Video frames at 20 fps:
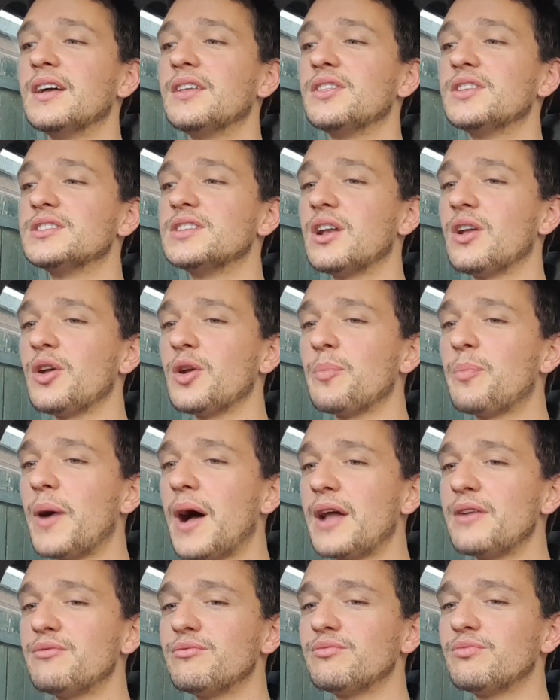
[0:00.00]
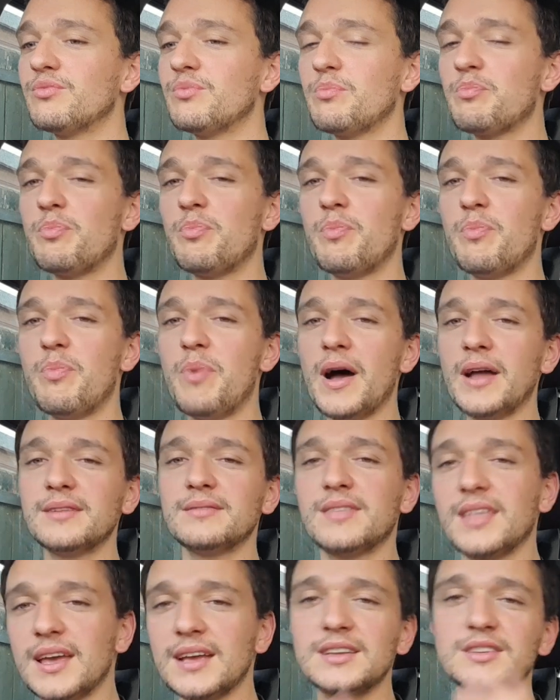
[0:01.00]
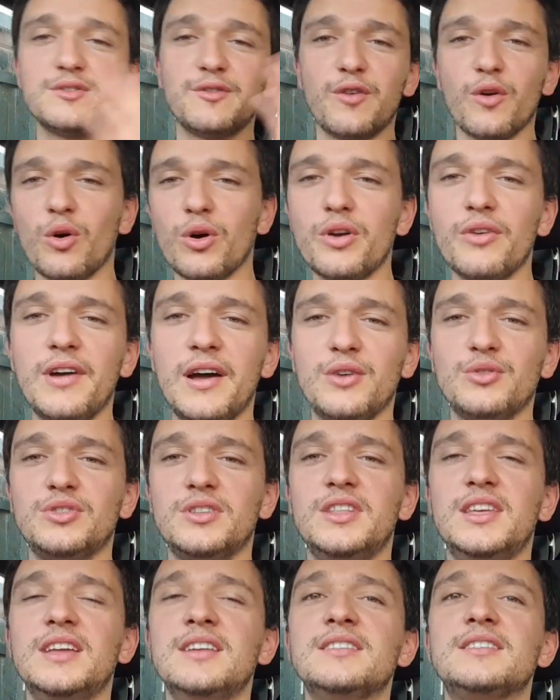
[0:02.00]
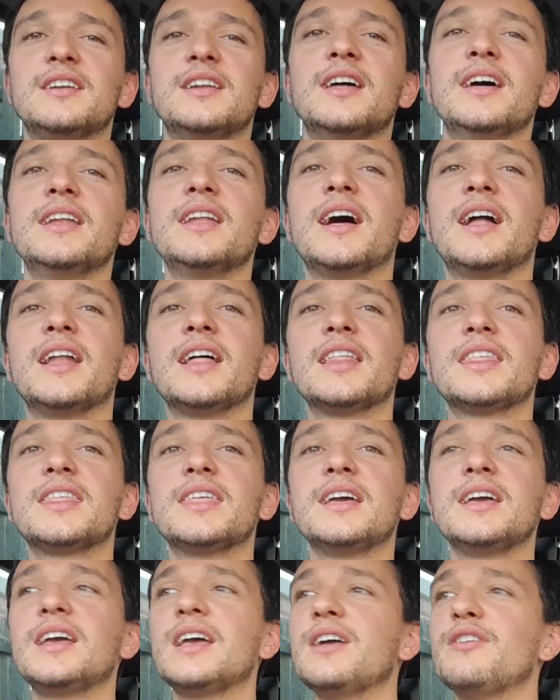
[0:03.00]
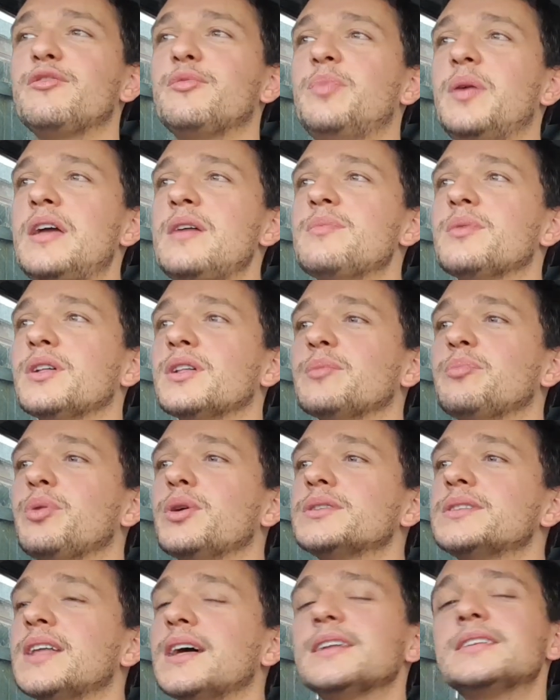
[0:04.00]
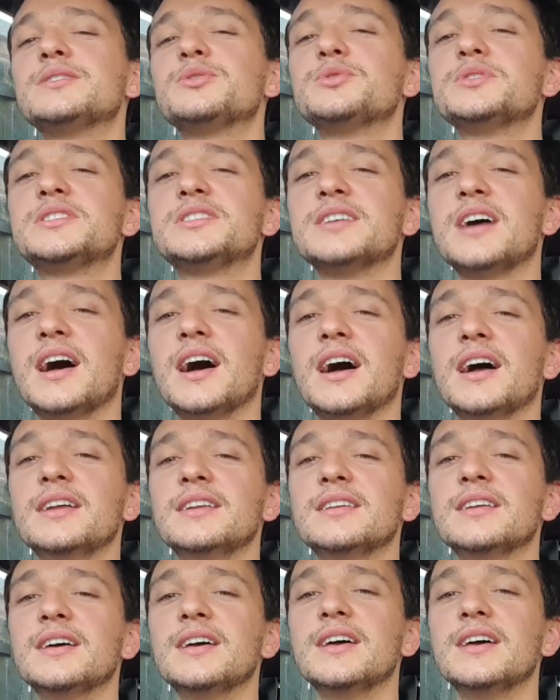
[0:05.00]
There's a lot of bad things floating around on the internet, and I think if people put that to a side